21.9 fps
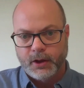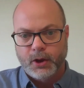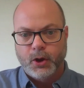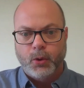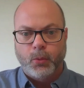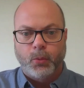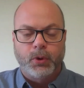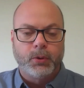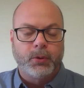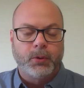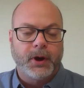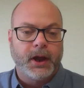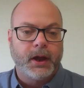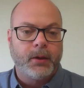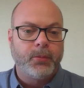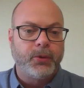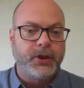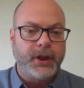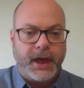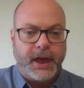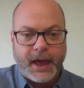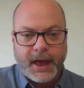we were able
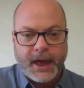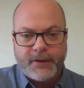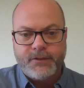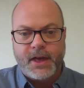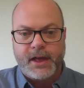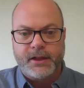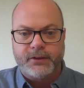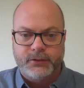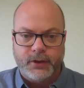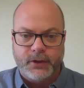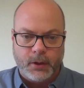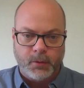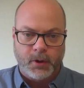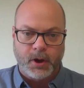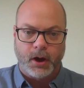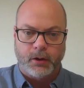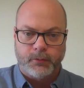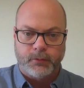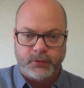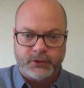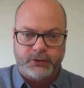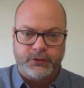to have that same
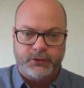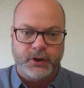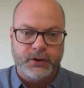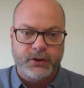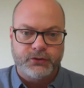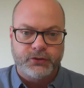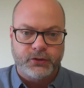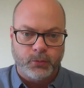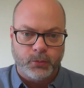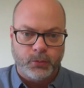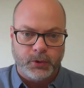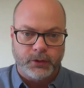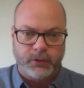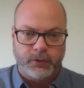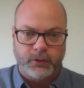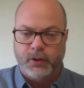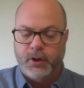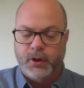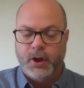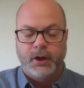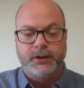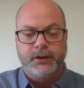conversation with
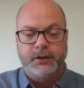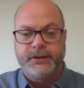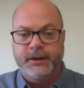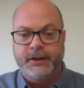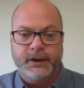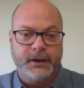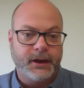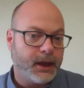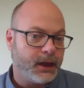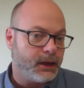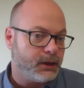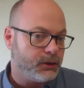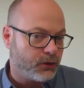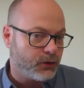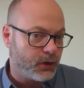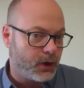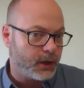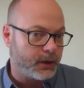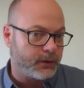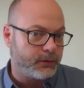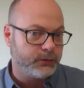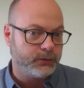
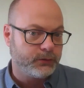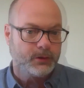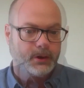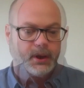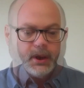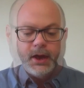DHS